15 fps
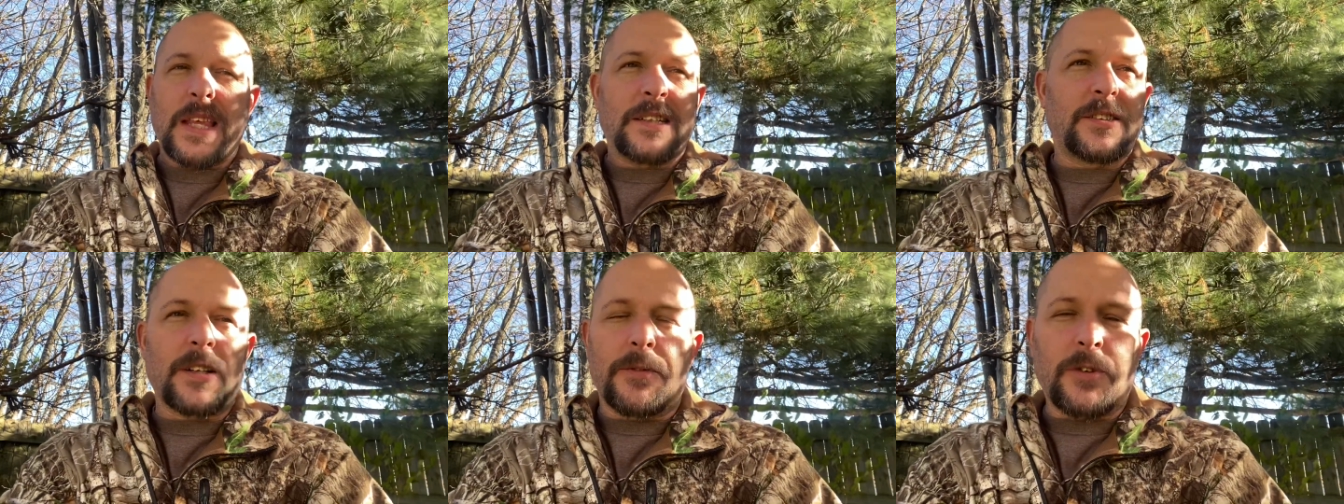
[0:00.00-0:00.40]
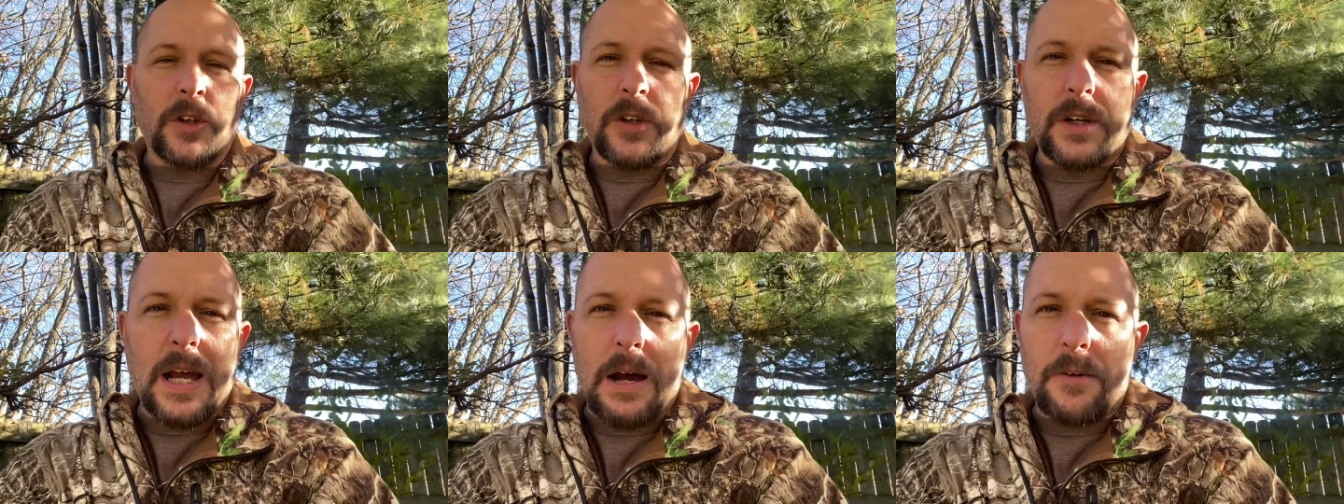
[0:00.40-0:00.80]
stuff to
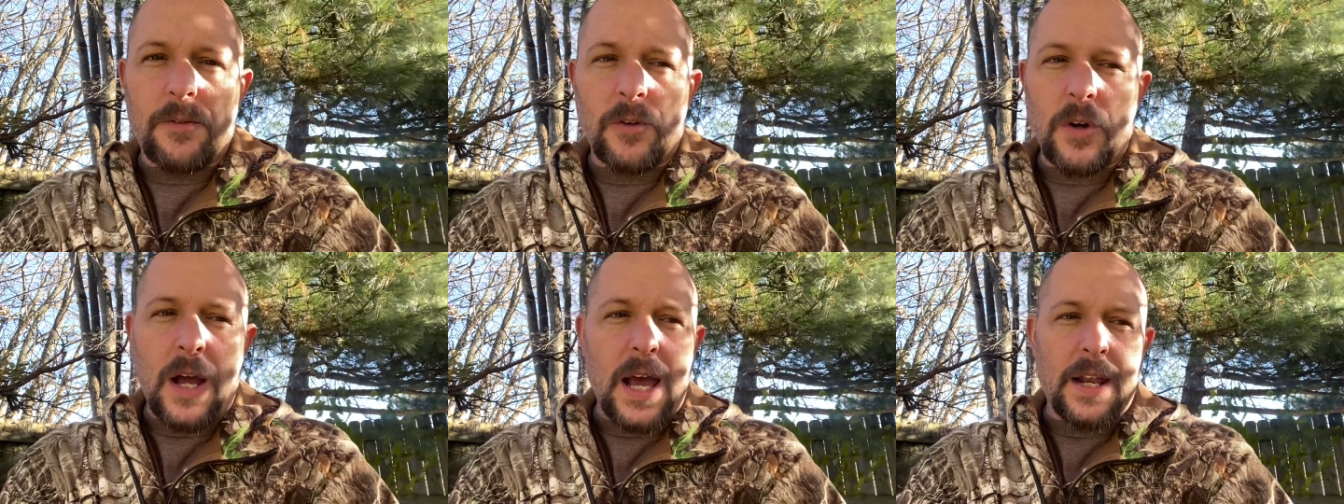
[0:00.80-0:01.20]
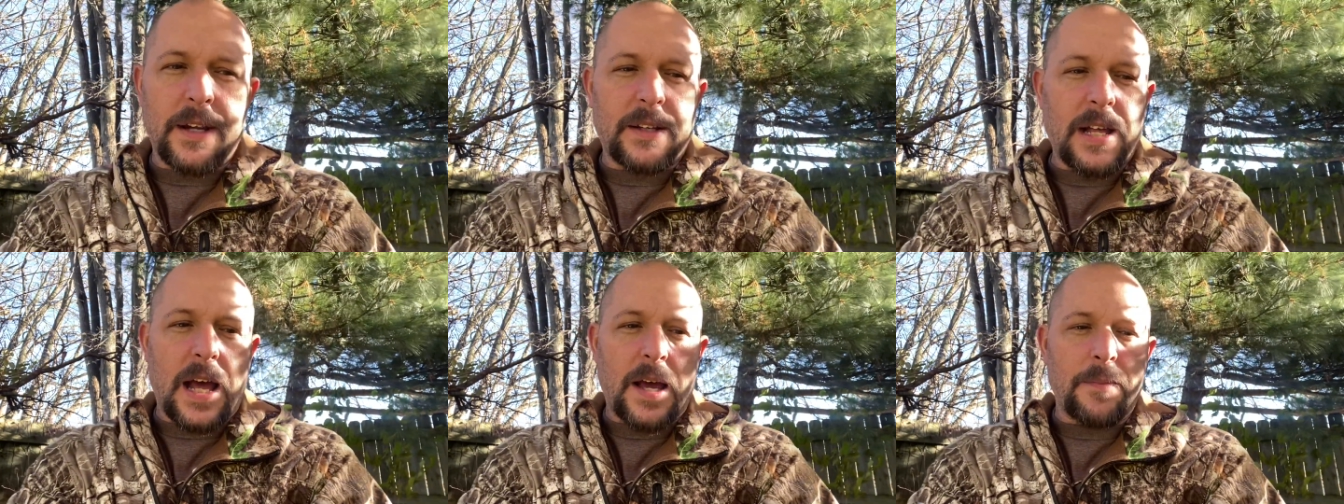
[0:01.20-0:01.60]
look out for ahead
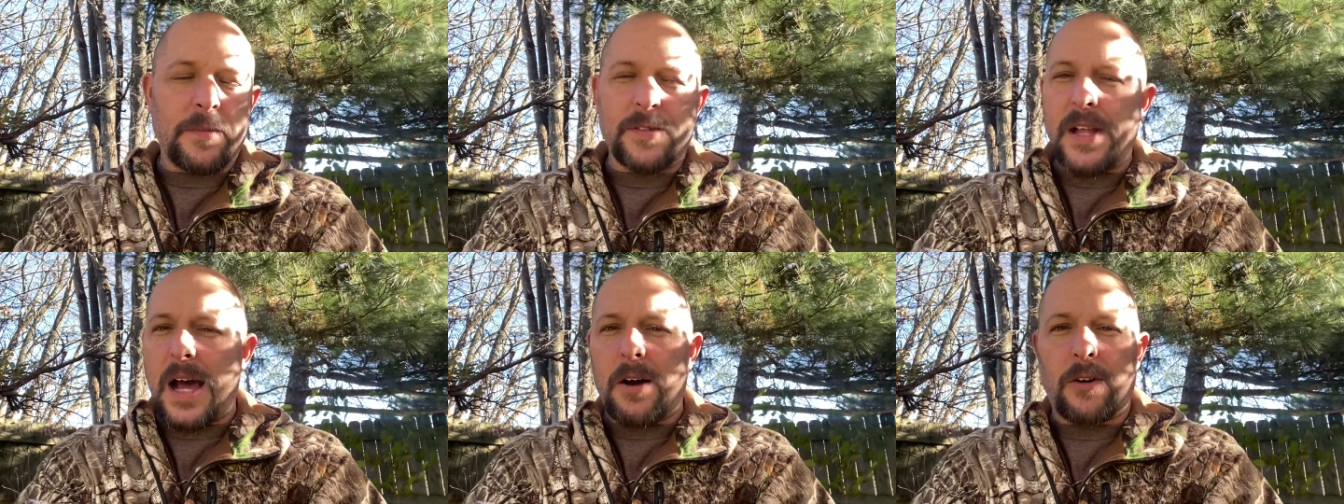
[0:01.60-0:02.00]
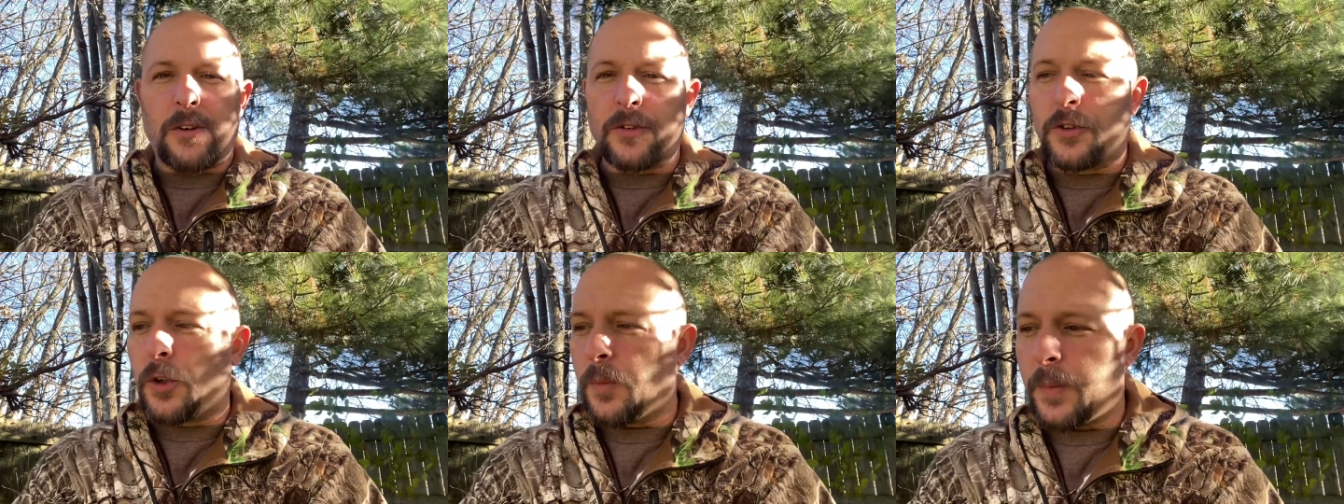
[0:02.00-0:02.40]
of time. It's not all
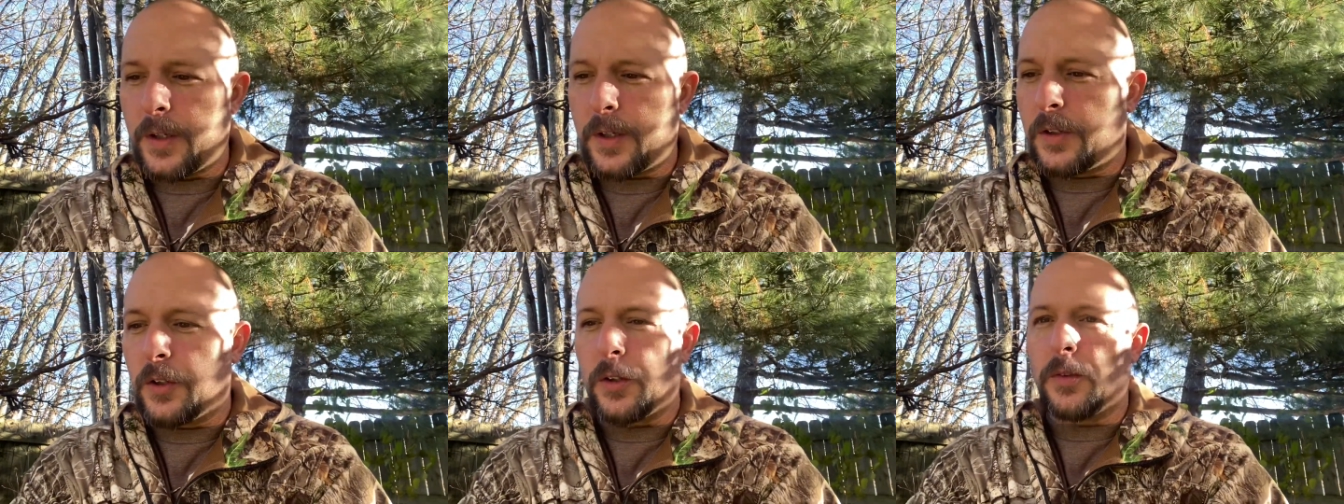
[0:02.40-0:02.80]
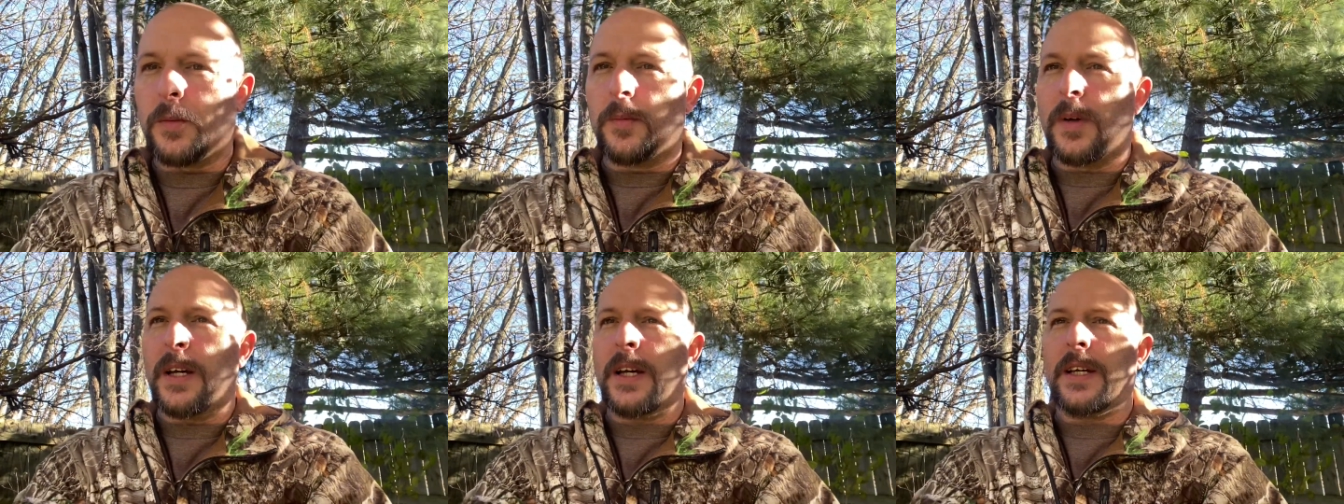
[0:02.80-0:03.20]
doom and
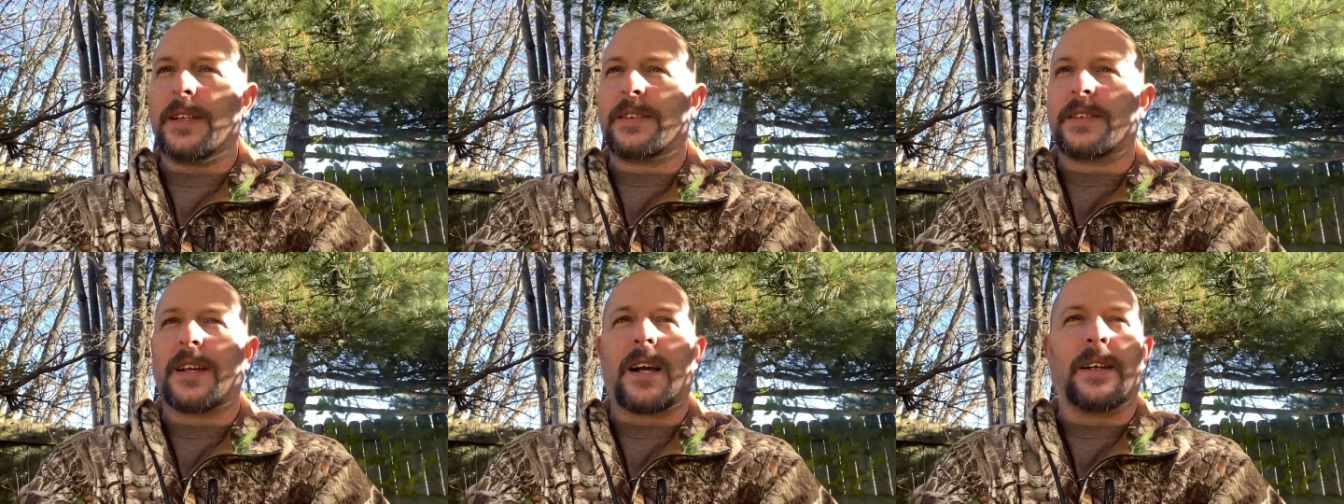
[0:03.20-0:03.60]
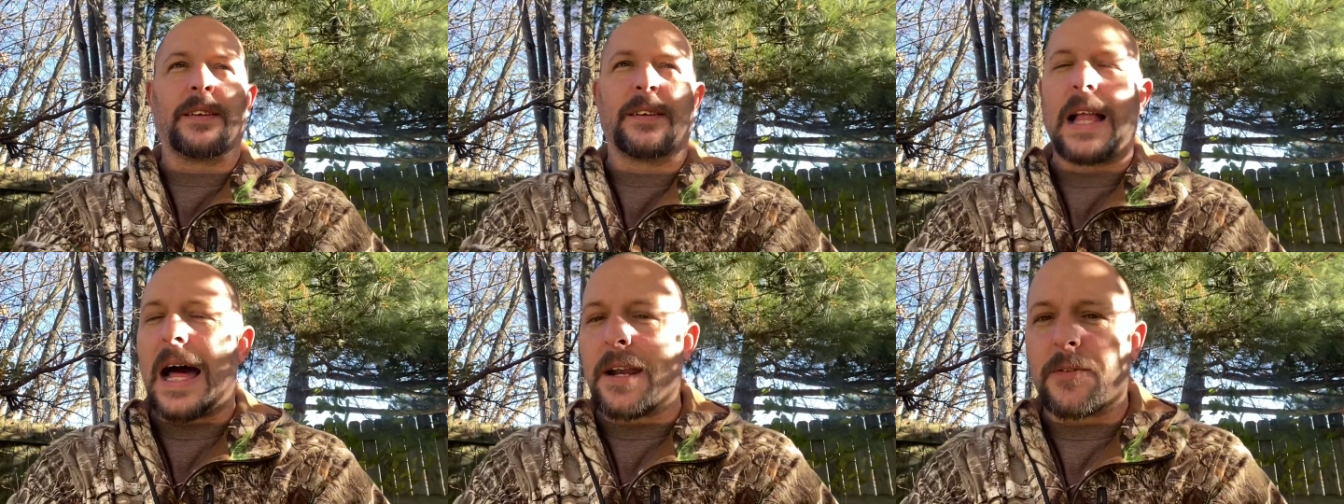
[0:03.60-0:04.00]
gloom. It's a
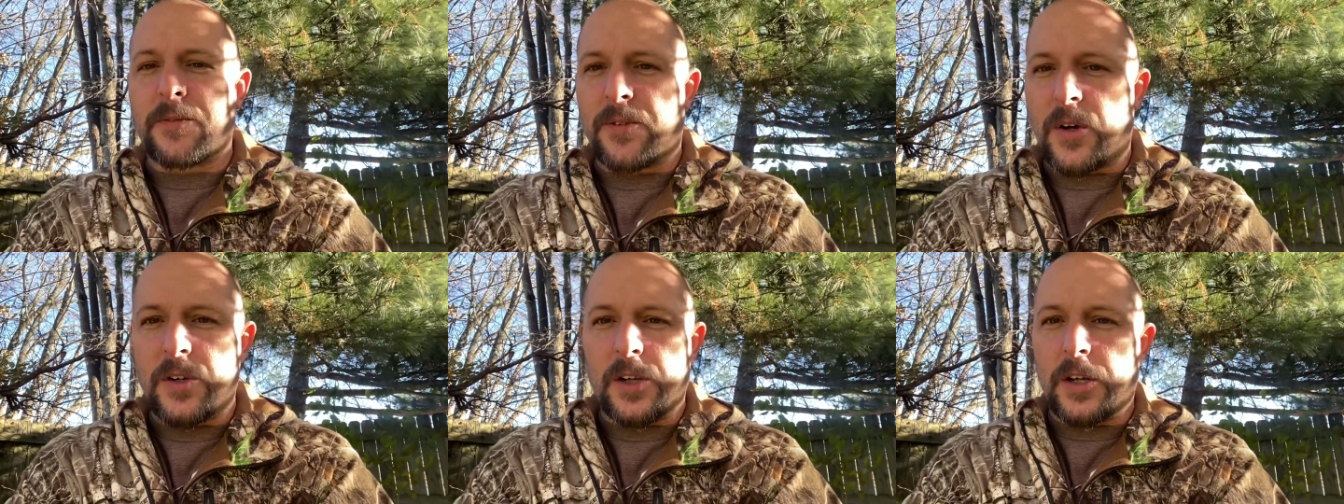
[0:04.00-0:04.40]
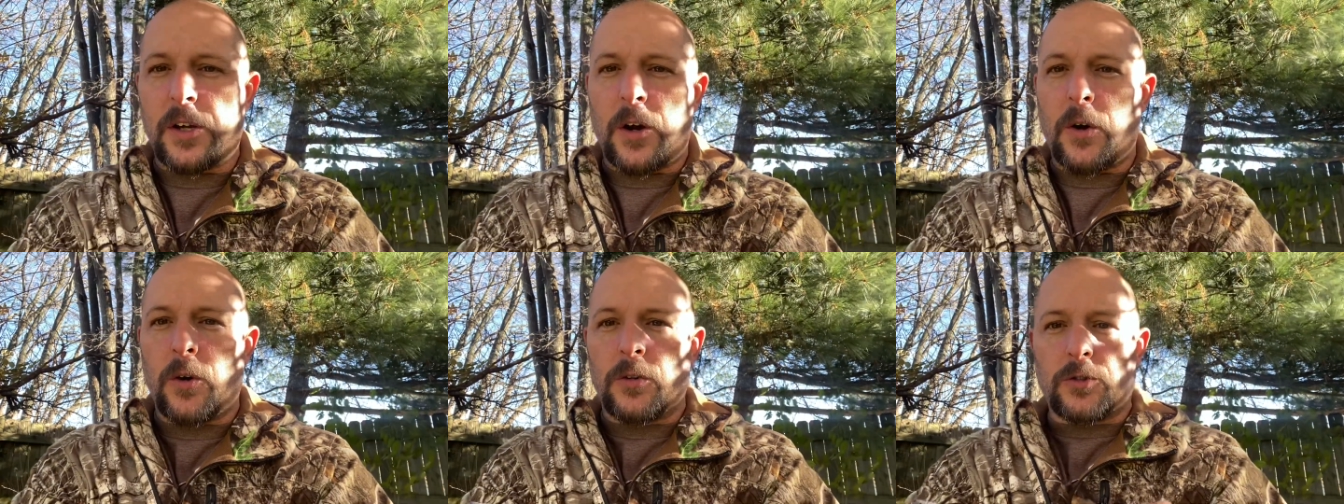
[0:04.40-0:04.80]
lot of fun to
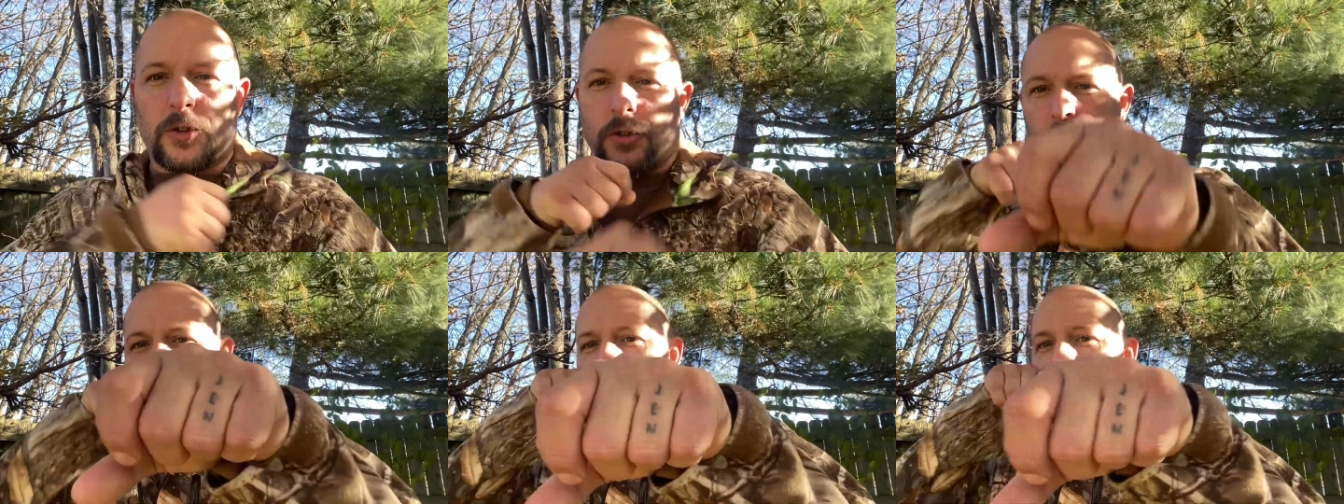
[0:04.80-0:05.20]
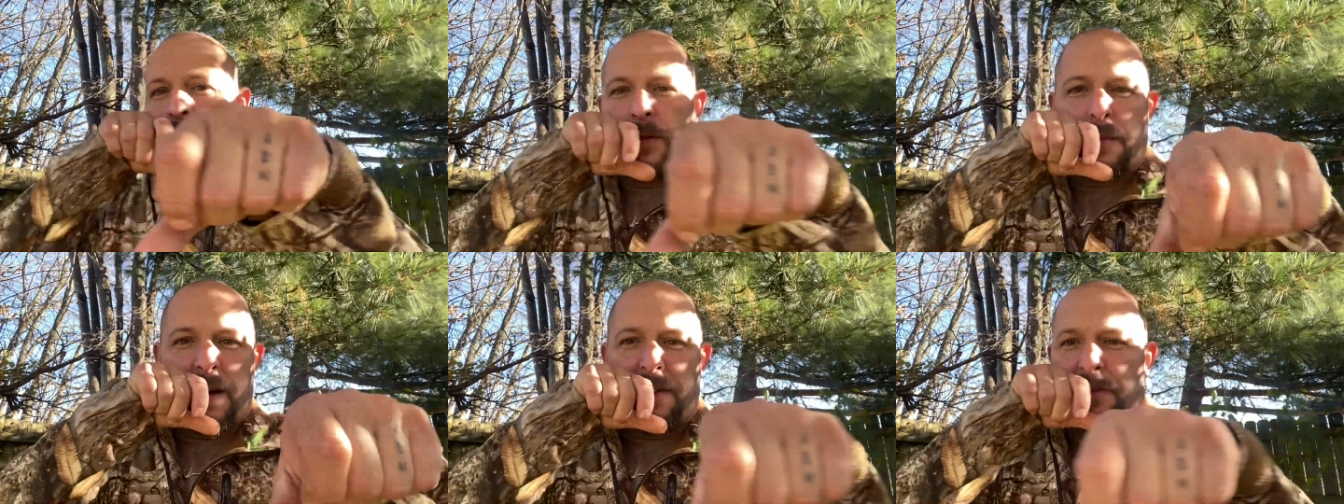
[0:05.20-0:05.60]
go train
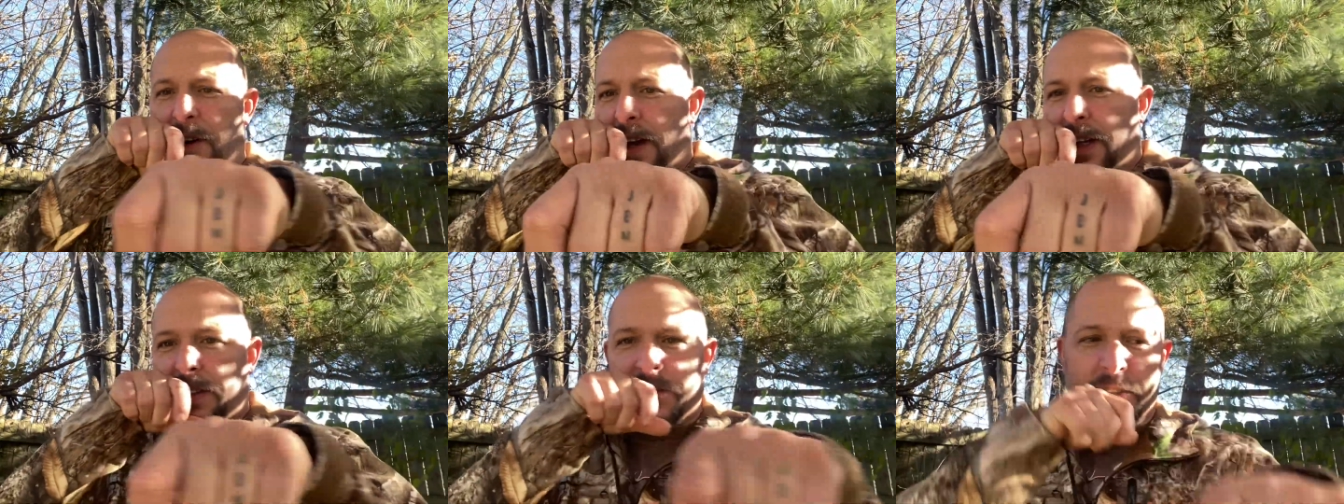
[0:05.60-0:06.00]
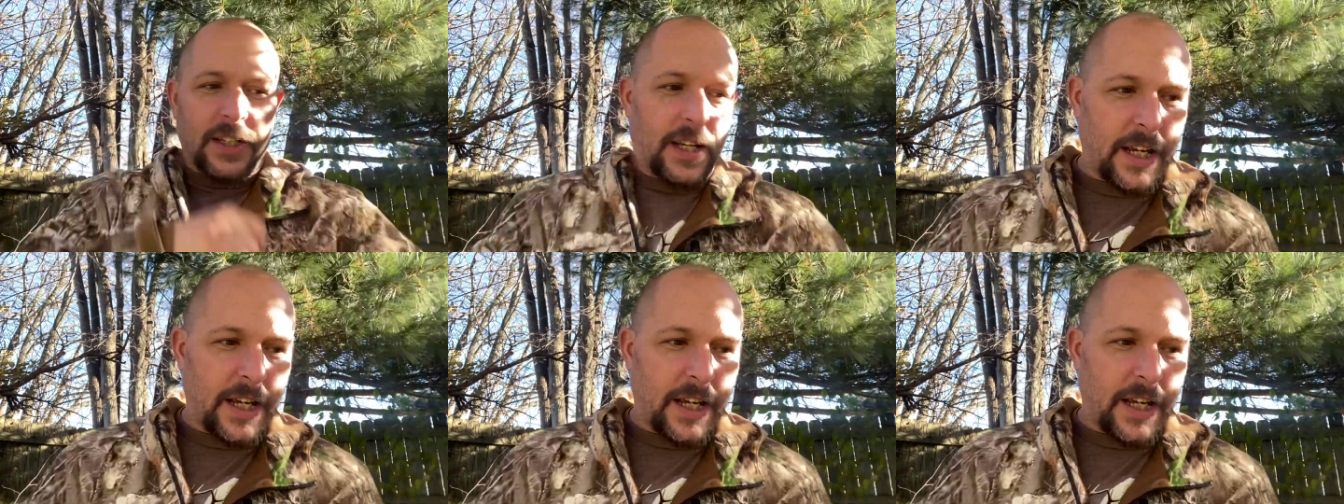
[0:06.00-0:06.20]
with my friends.